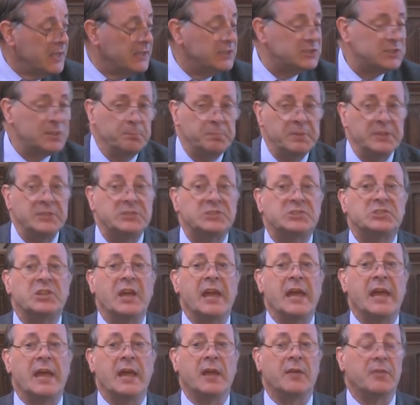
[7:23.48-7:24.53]
He's simply
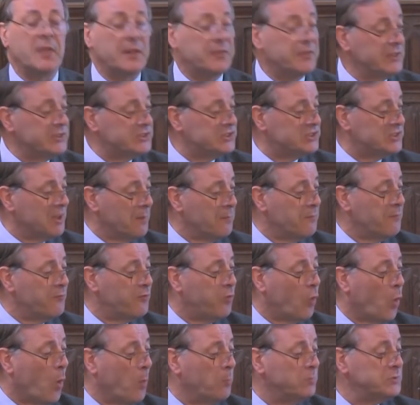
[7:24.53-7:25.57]
saying that there's some
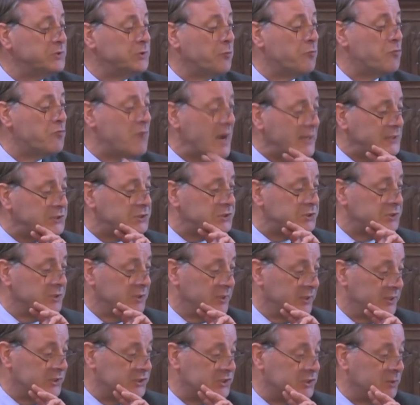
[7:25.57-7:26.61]
forms of
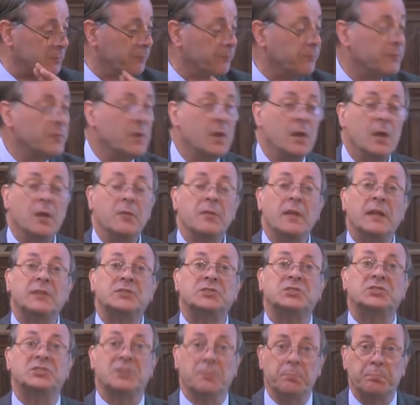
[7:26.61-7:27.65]
rationalism
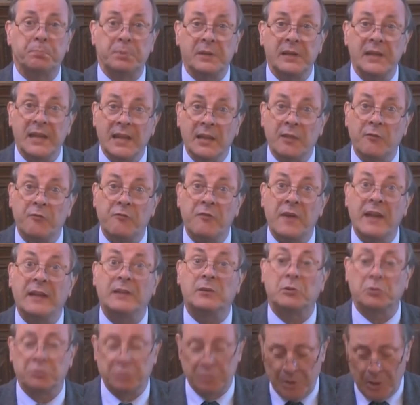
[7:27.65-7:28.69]
that simply, in
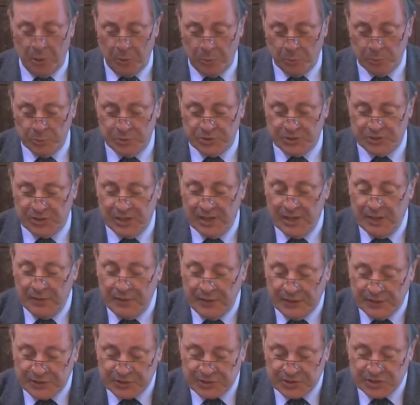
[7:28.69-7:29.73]
effect, close
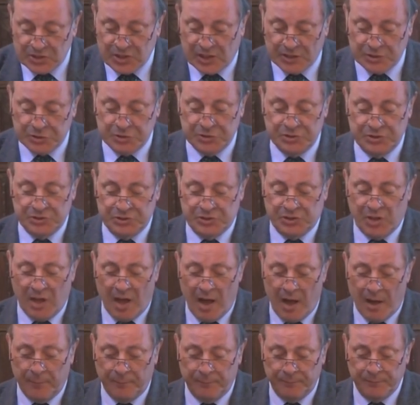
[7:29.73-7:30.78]
these discussions
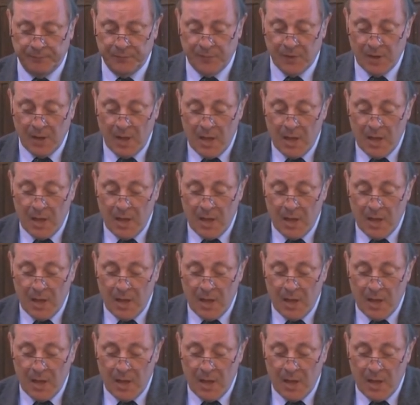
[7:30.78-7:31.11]
down.